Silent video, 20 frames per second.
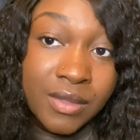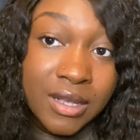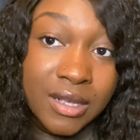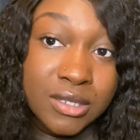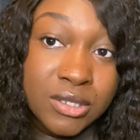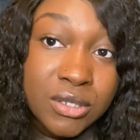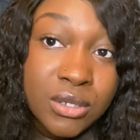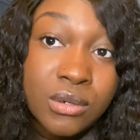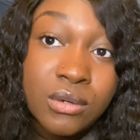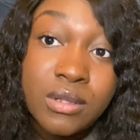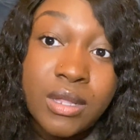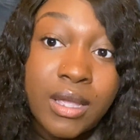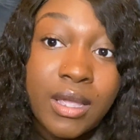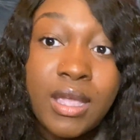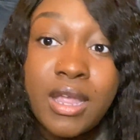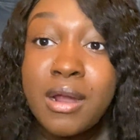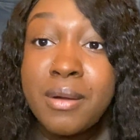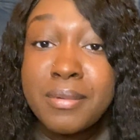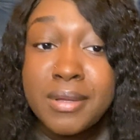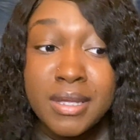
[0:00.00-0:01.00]
So like,
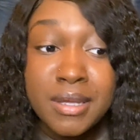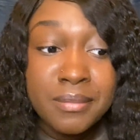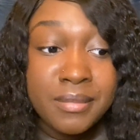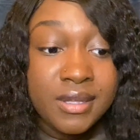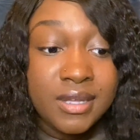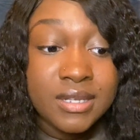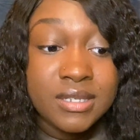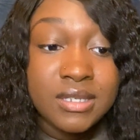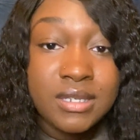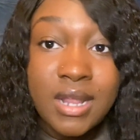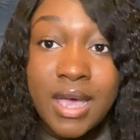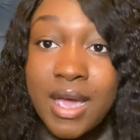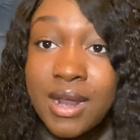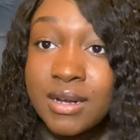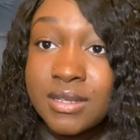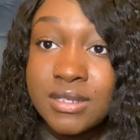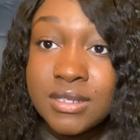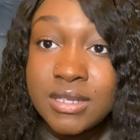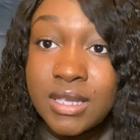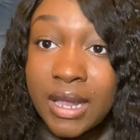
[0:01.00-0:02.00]
Airbnb is not a
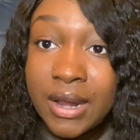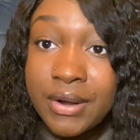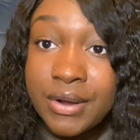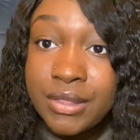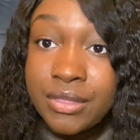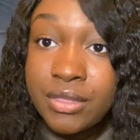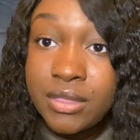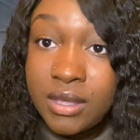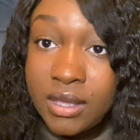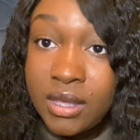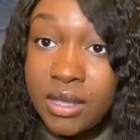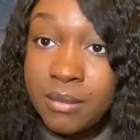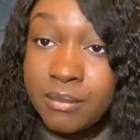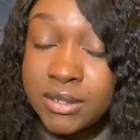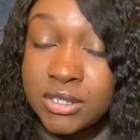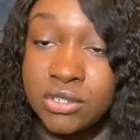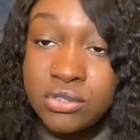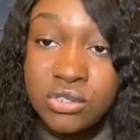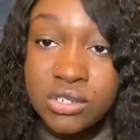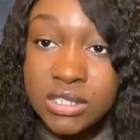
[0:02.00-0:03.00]
scary thing,
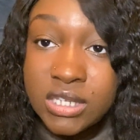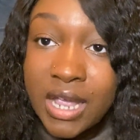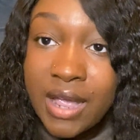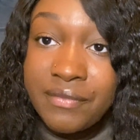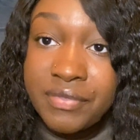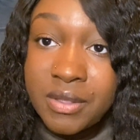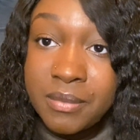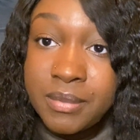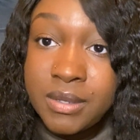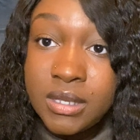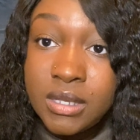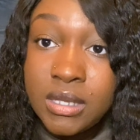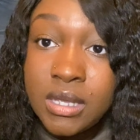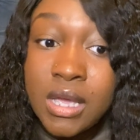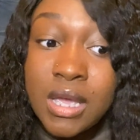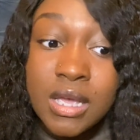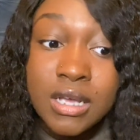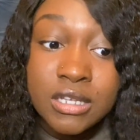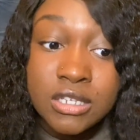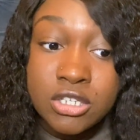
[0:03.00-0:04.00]
but you just have to be
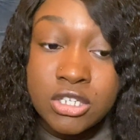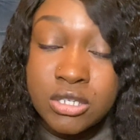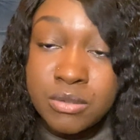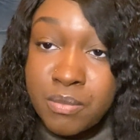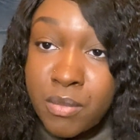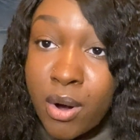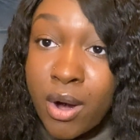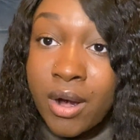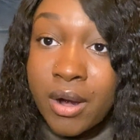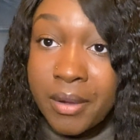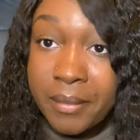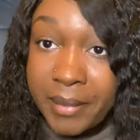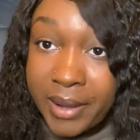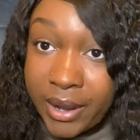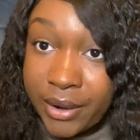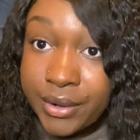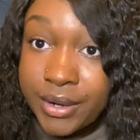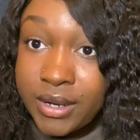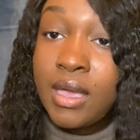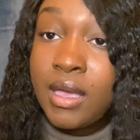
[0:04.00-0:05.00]
smart
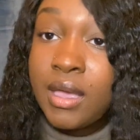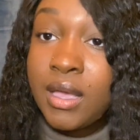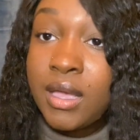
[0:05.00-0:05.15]
about it.